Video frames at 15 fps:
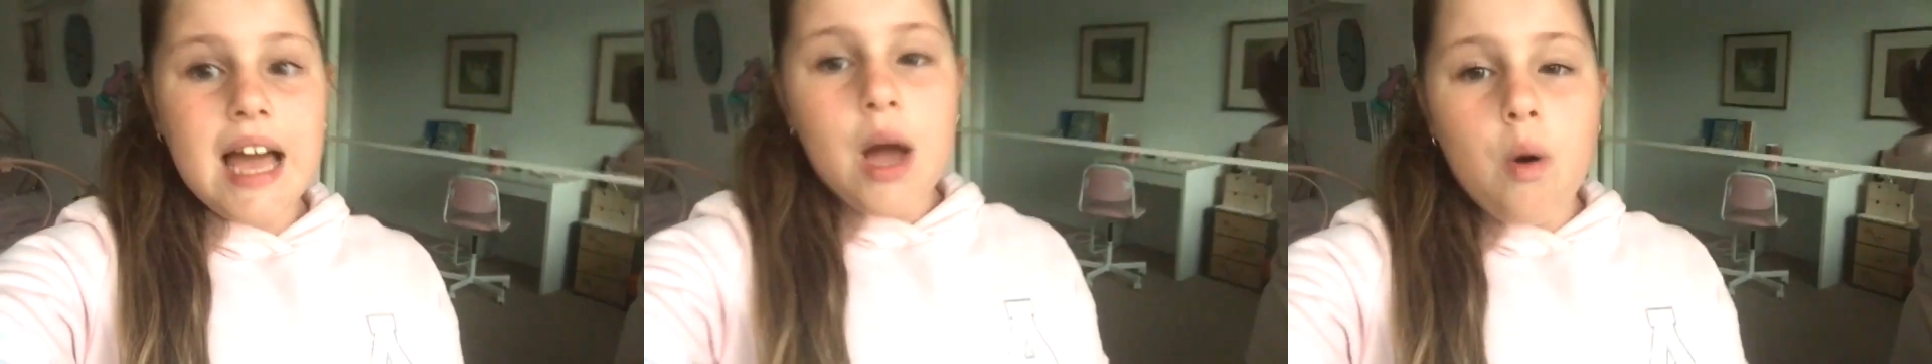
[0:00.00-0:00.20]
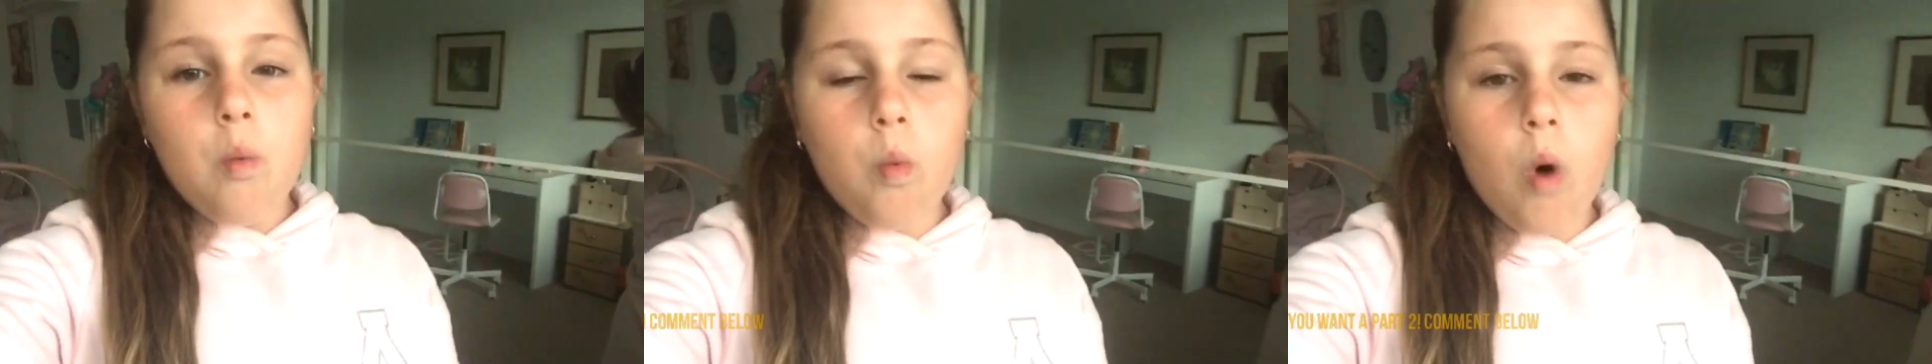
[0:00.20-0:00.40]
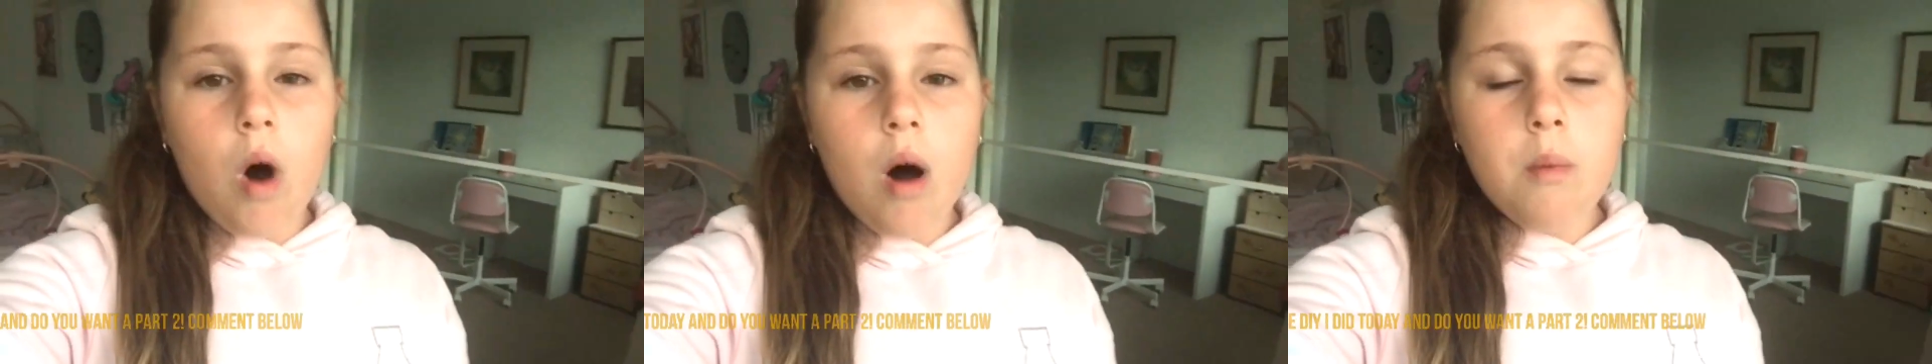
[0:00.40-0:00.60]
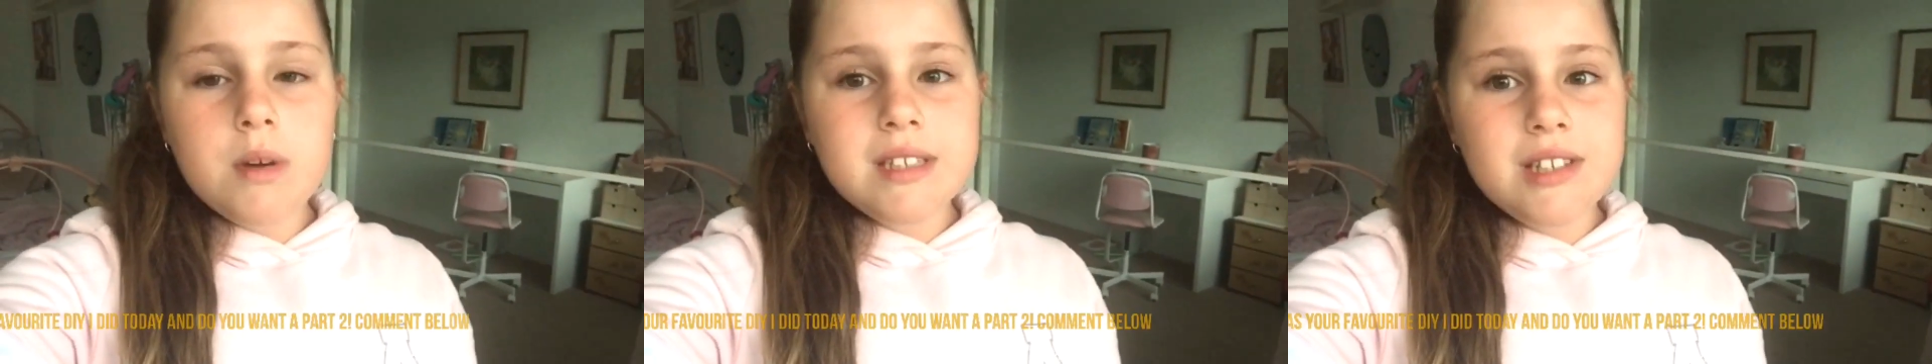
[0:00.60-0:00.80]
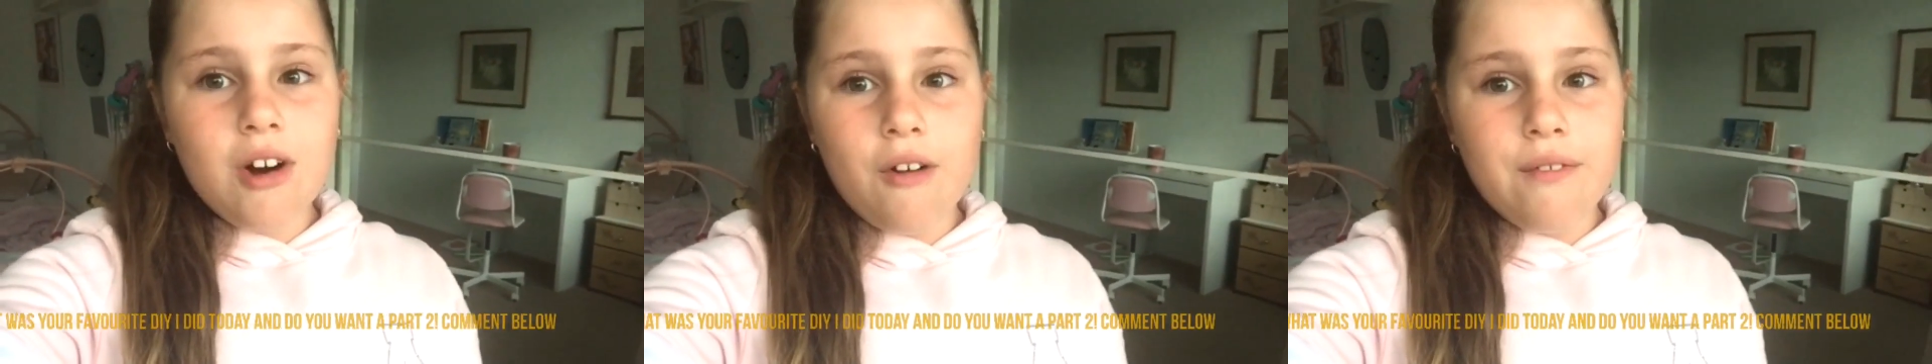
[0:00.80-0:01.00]
what was
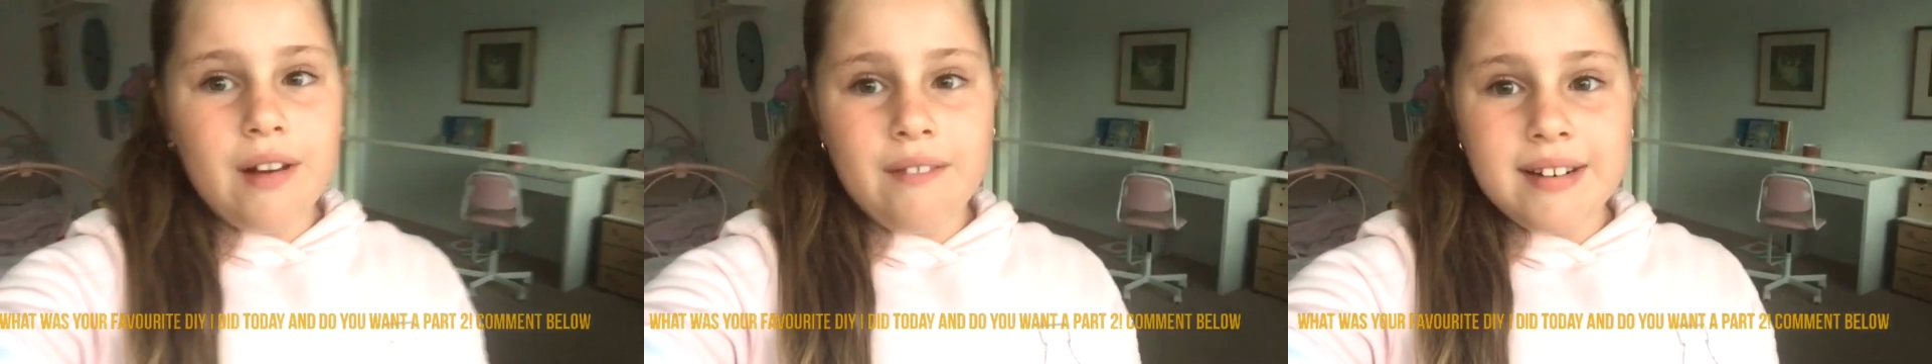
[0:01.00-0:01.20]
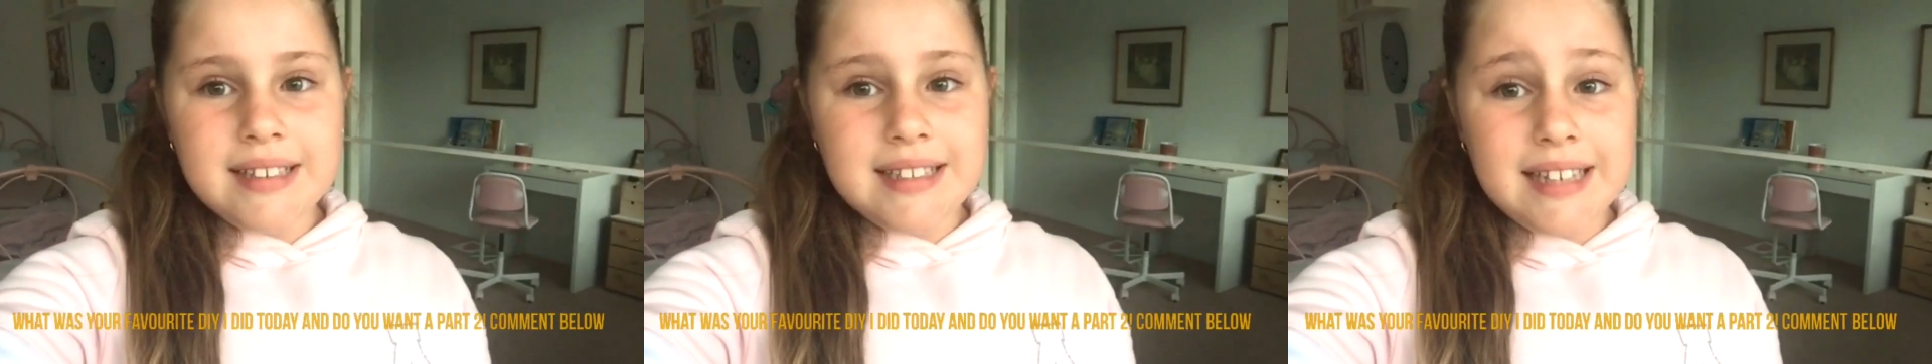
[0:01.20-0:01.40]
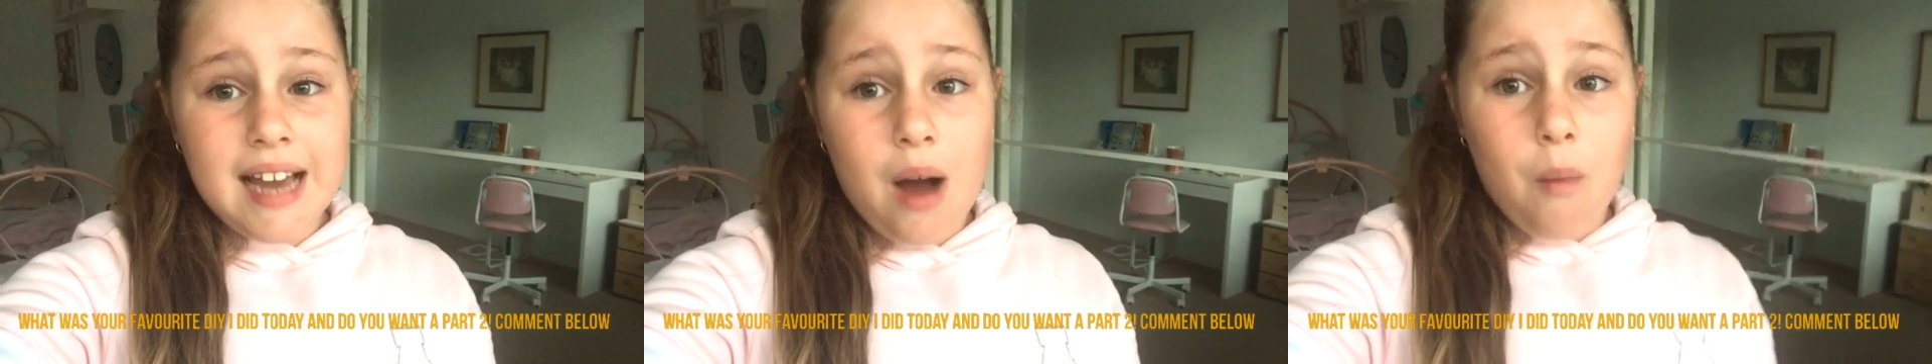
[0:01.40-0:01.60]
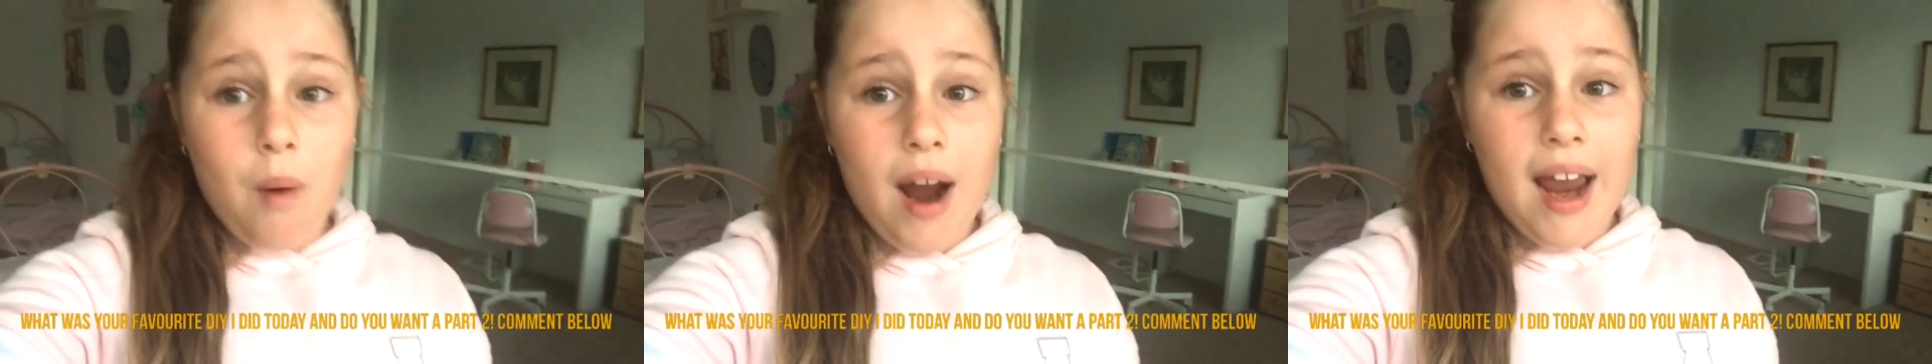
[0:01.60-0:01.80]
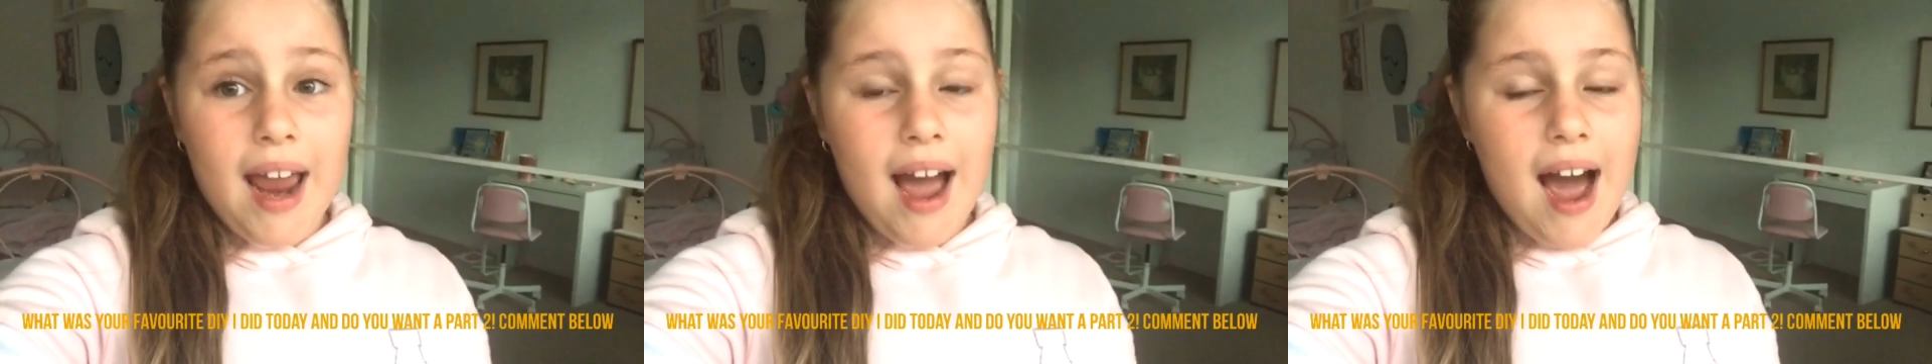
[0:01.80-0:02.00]
your favorite DIY
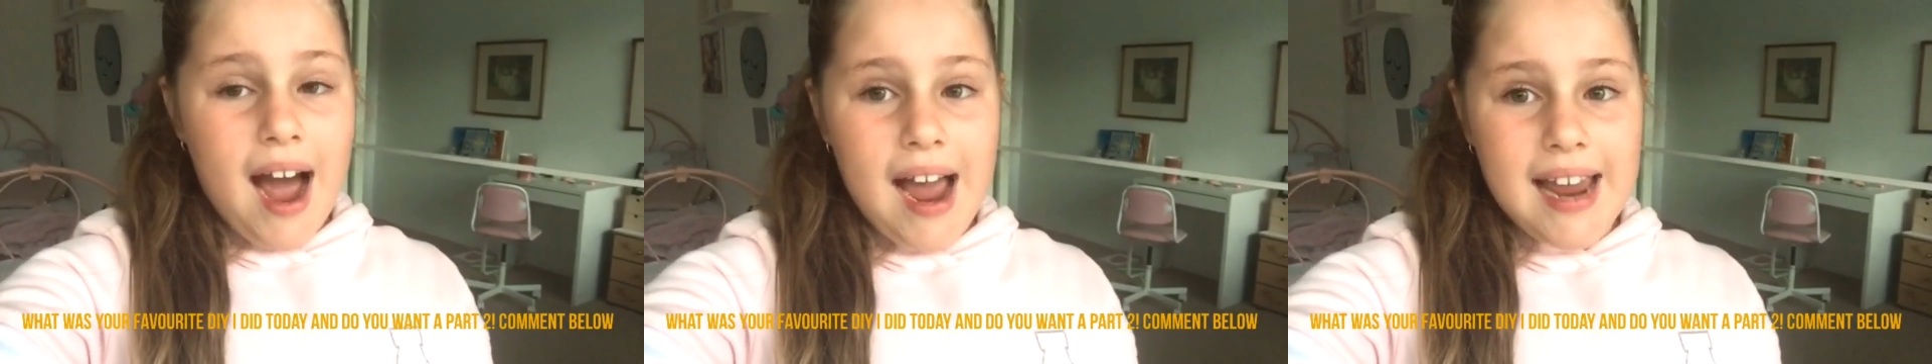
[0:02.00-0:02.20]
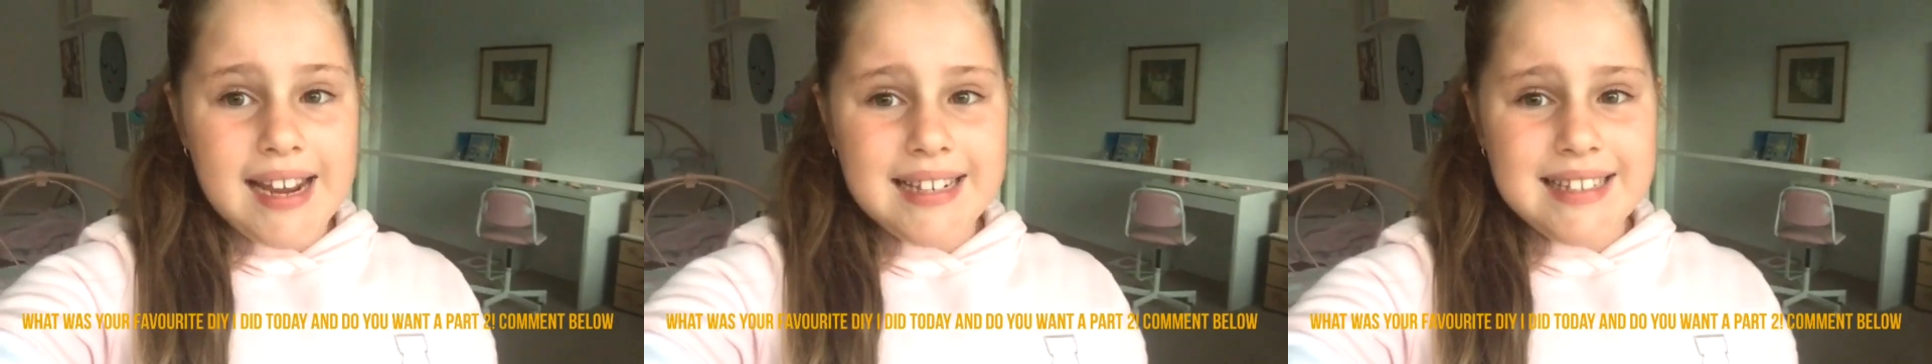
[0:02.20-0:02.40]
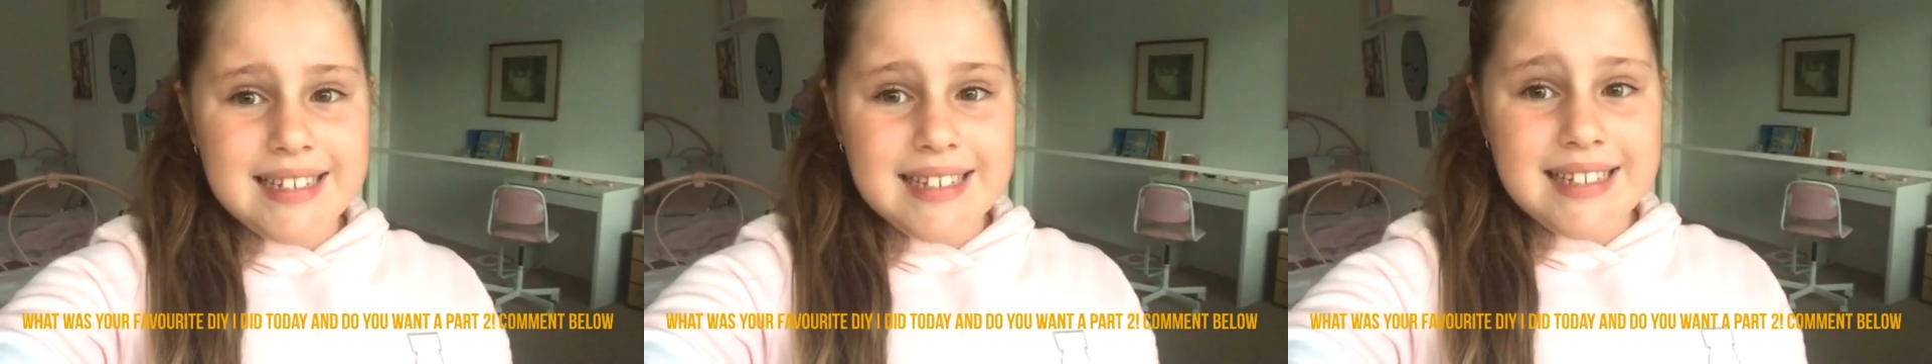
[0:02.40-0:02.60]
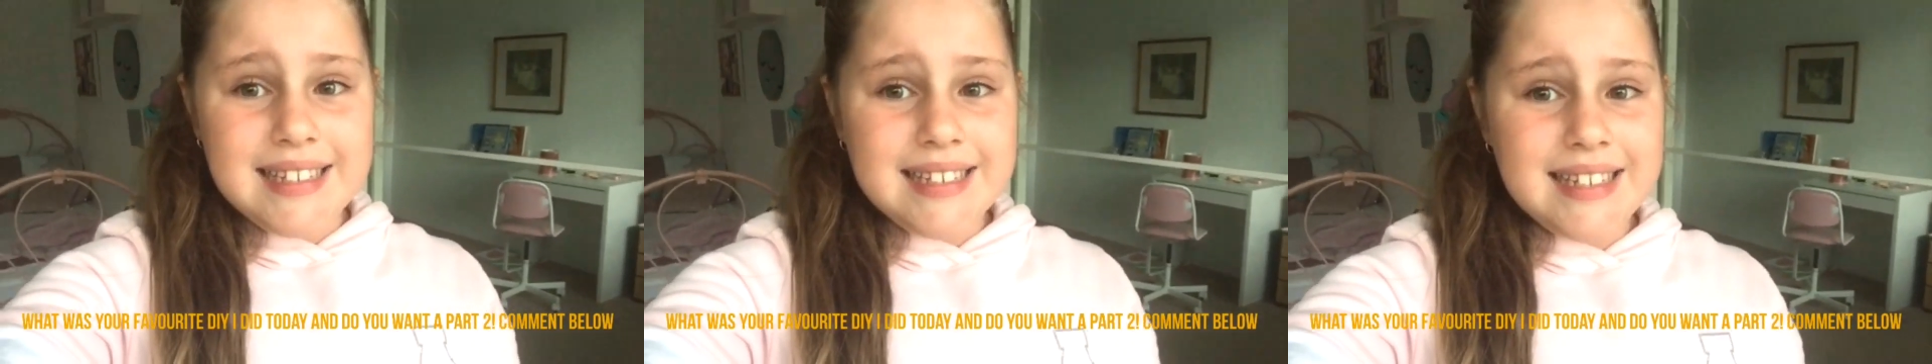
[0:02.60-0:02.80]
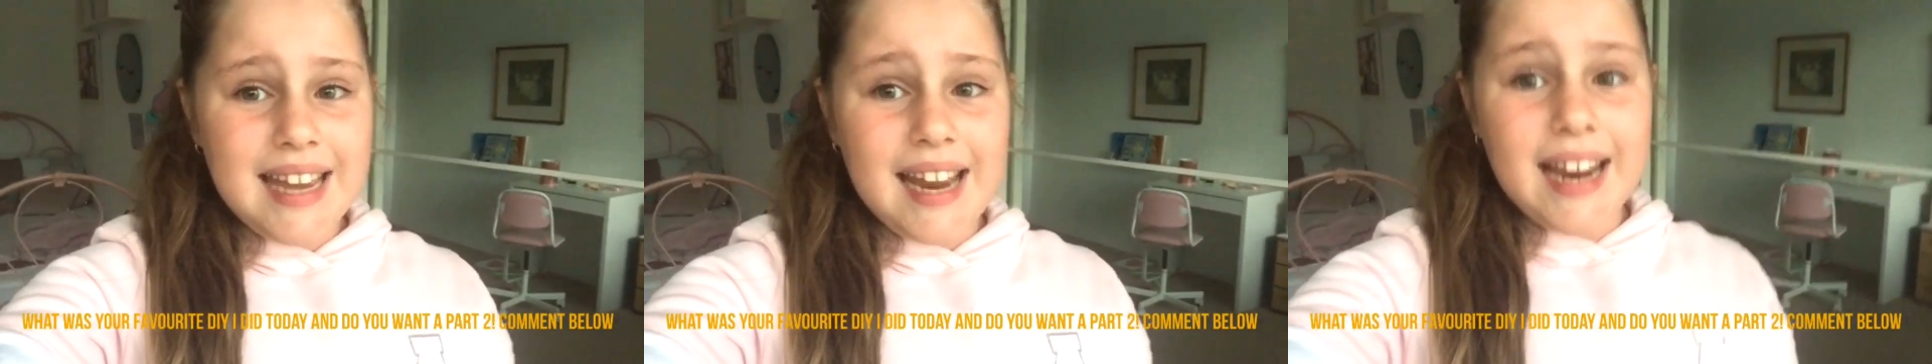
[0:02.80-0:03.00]
I did today,